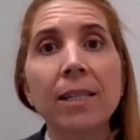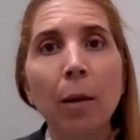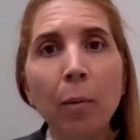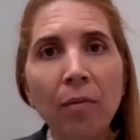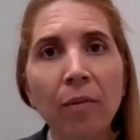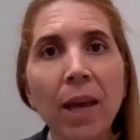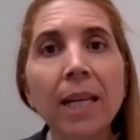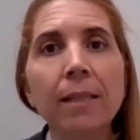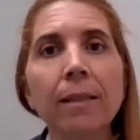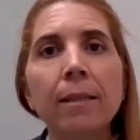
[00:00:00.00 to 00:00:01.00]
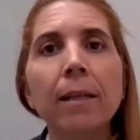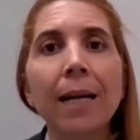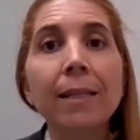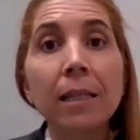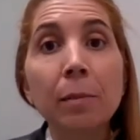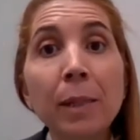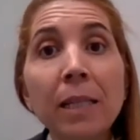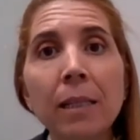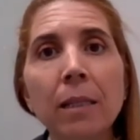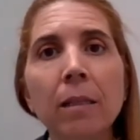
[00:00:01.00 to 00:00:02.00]
we face as a
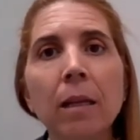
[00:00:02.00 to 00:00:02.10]
species,